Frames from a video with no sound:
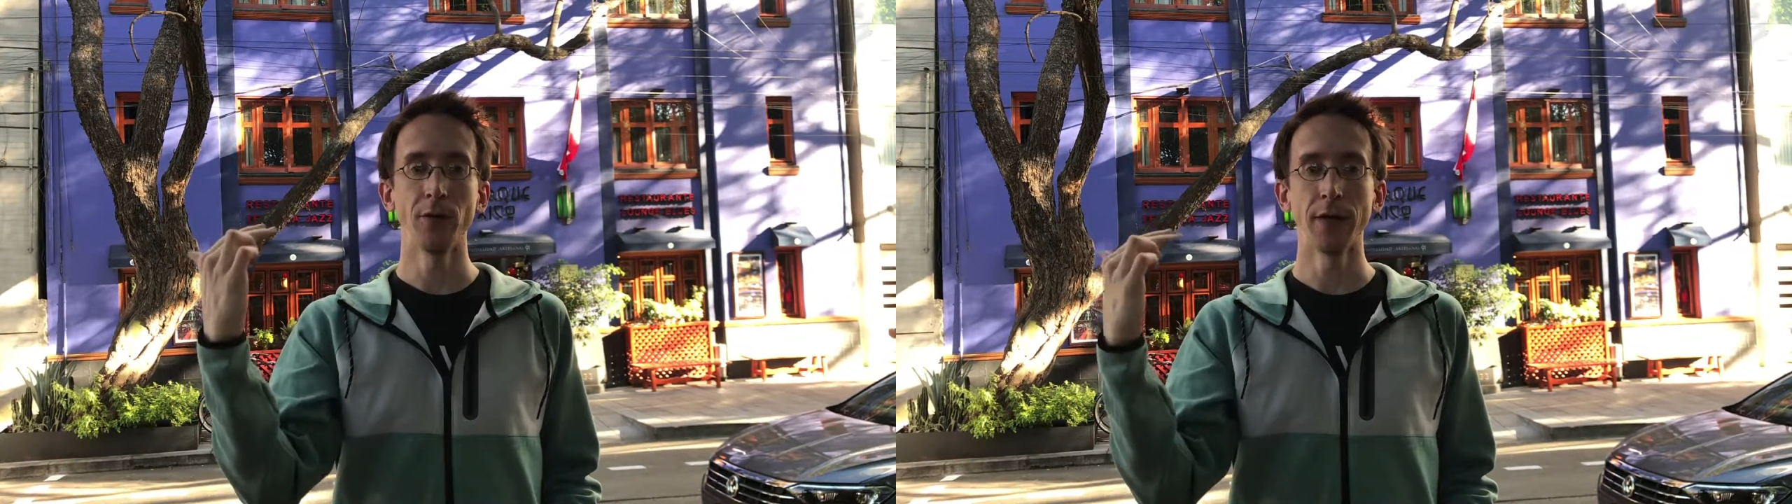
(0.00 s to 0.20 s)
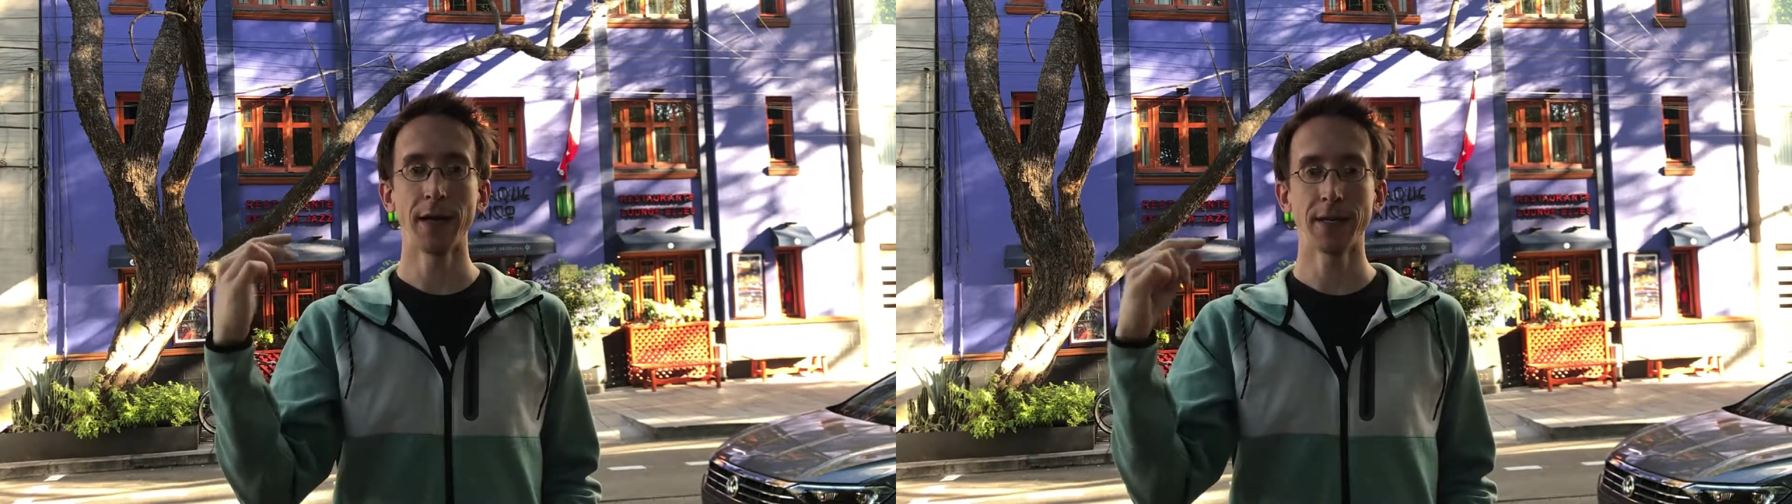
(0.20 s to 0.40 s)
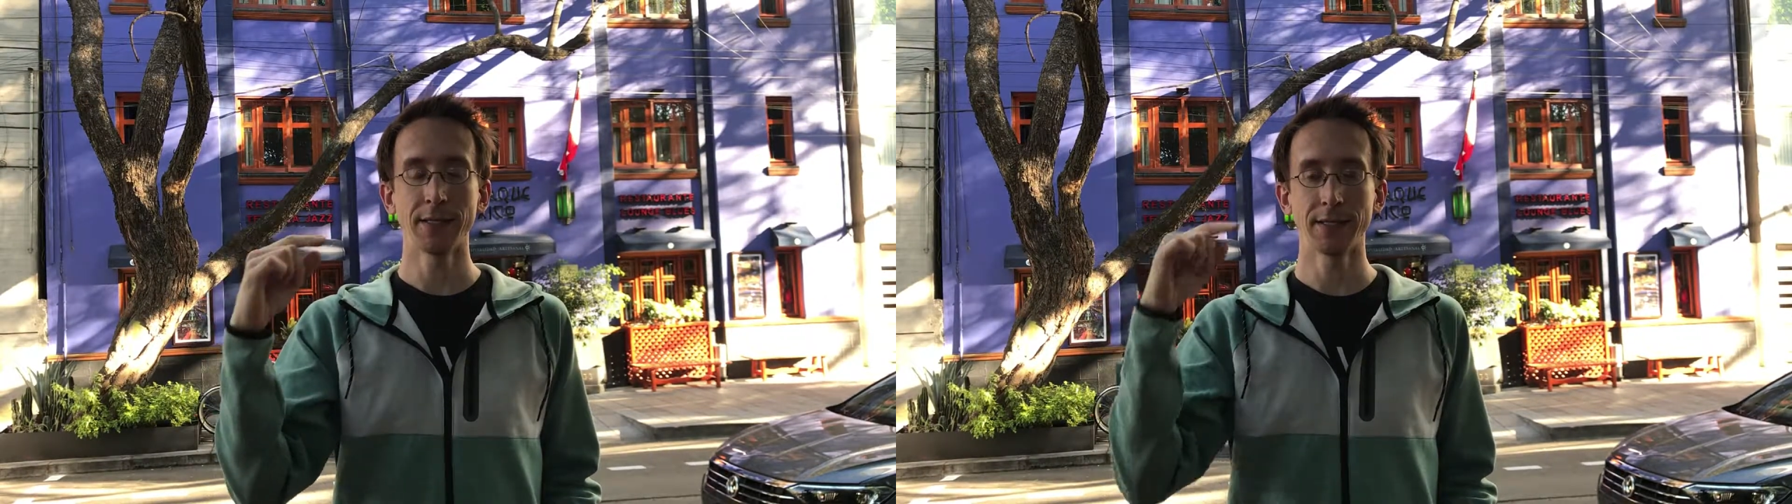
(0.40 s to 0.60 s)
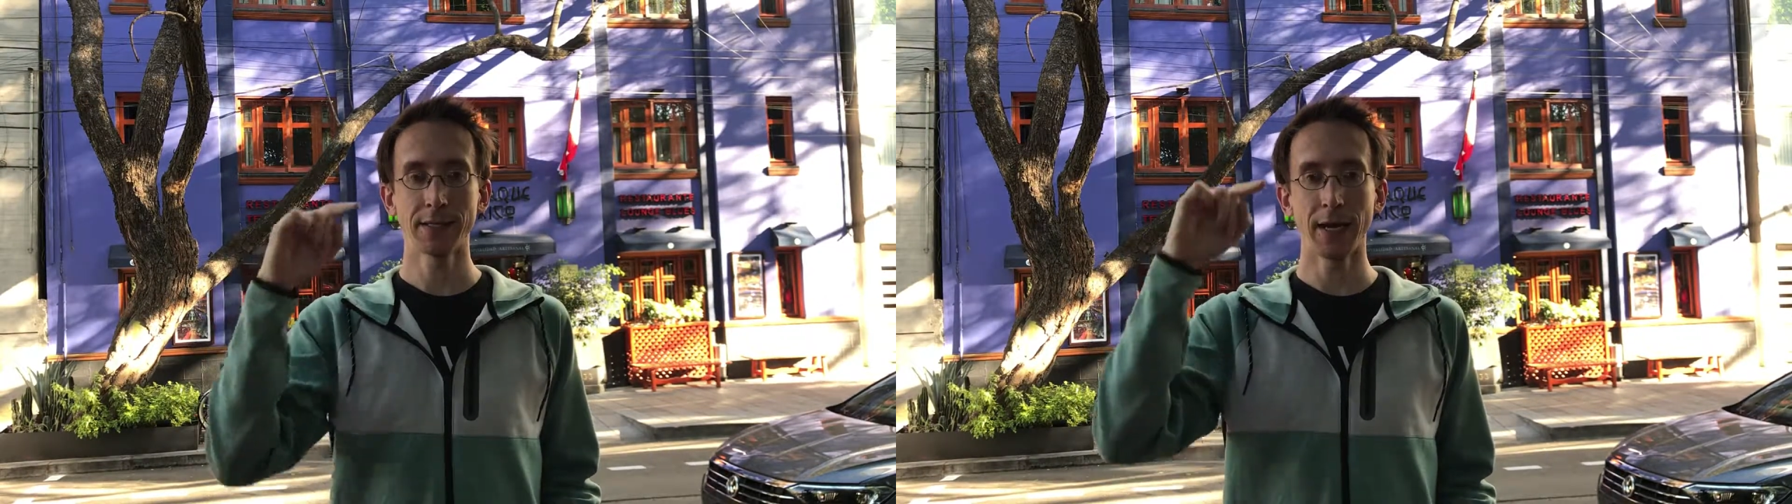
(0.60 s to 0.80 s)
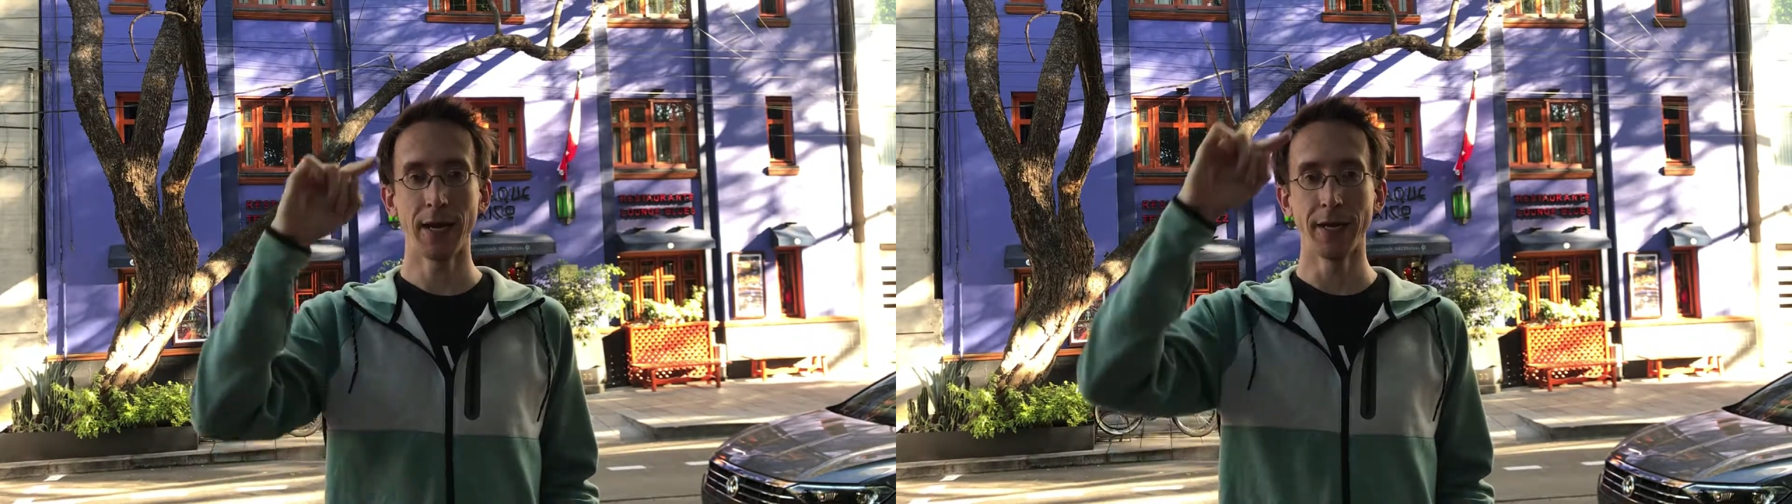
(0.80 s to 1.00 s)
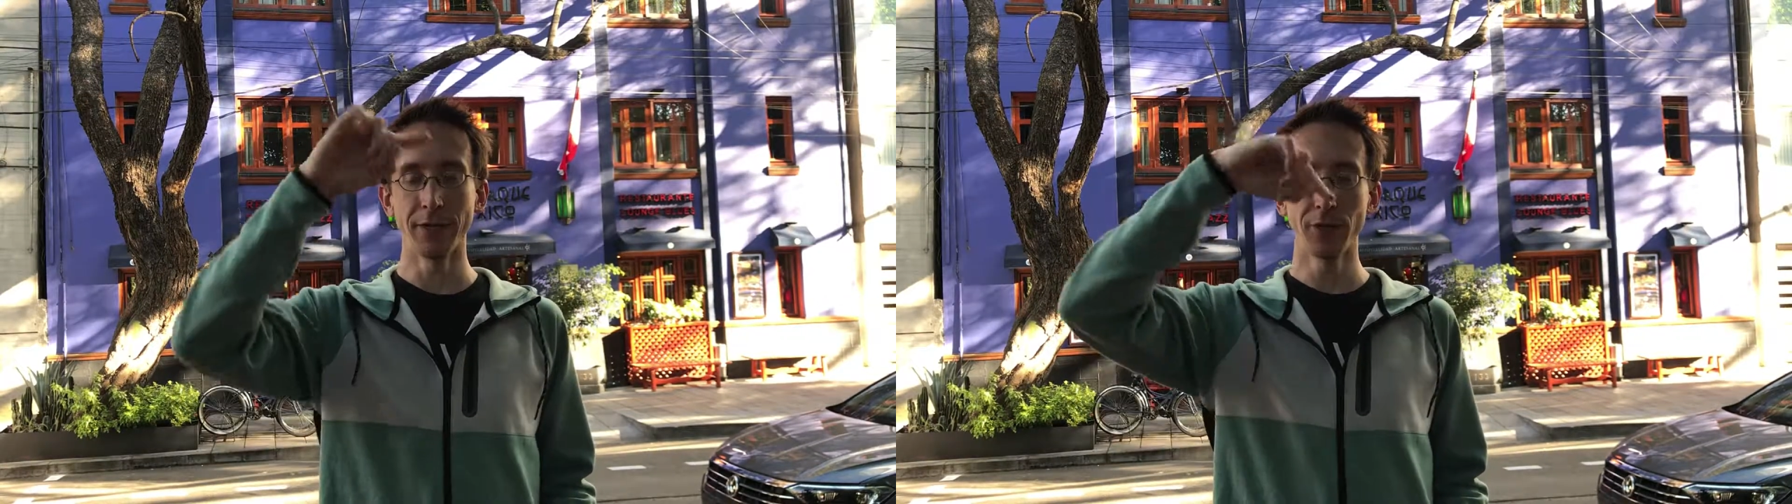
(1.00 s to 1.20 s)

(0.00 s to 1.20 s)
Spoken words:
You would like it to say